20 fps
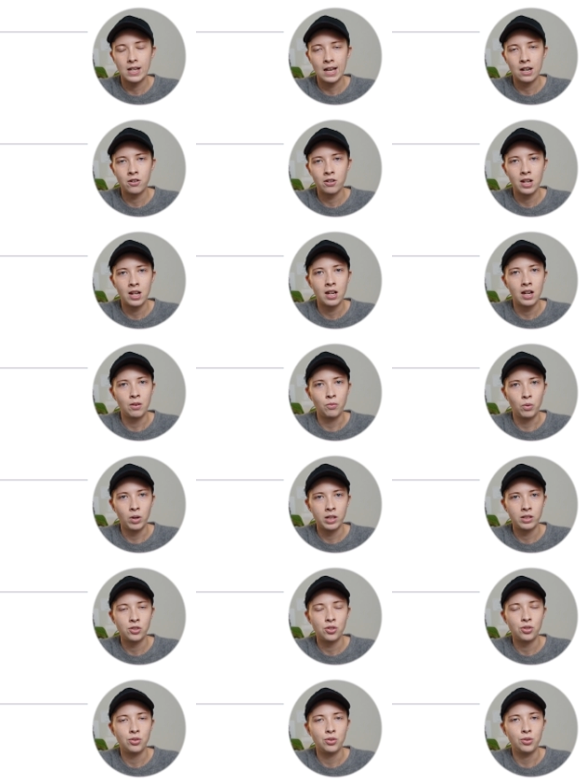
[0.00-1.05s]
Saturday, I
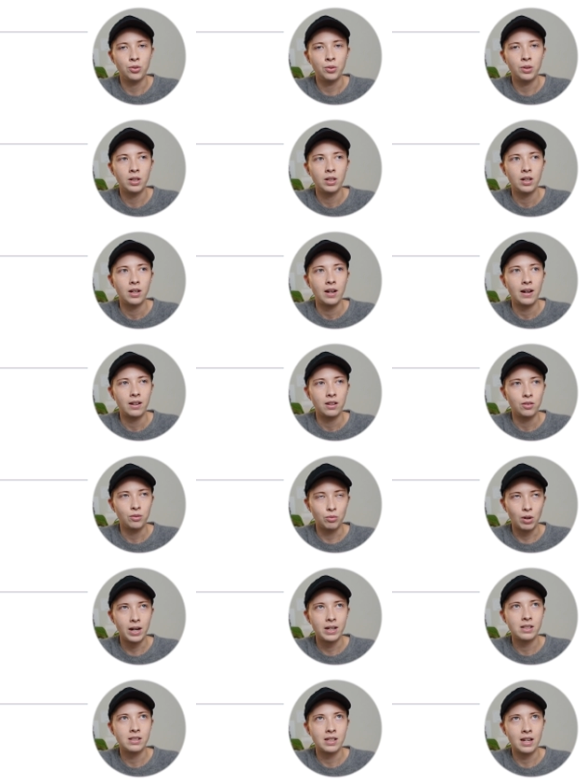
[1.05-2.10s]
want to
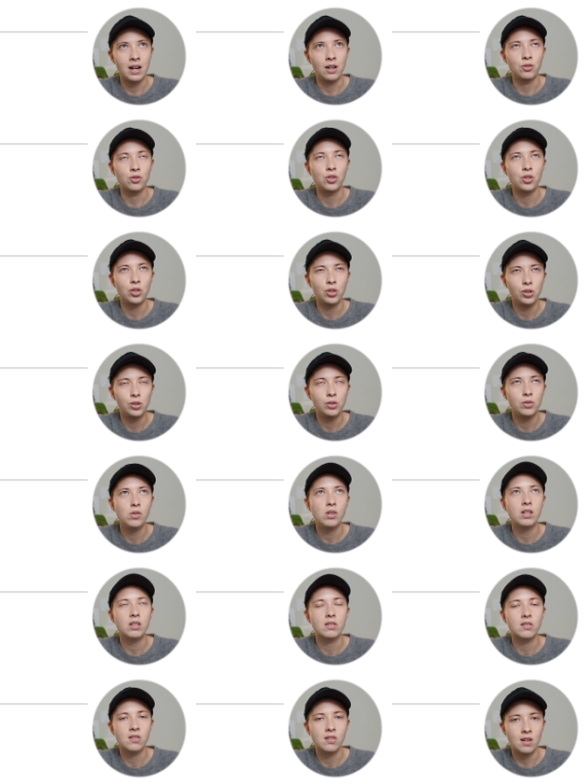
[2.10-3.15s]
write down
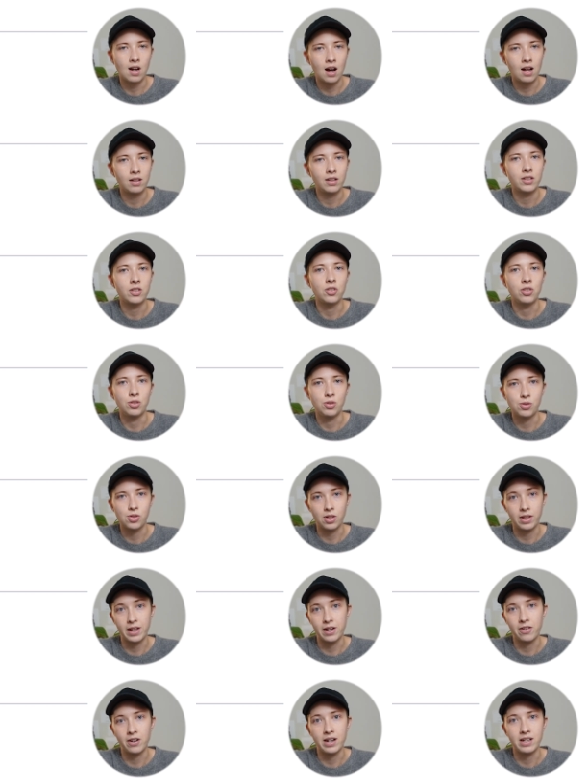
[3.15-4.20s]
2 solid
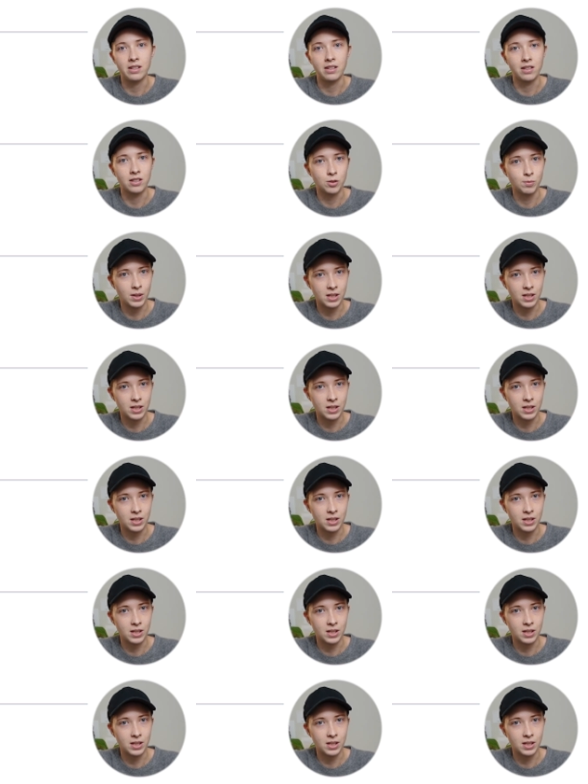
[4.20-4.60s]
newsletter ideas,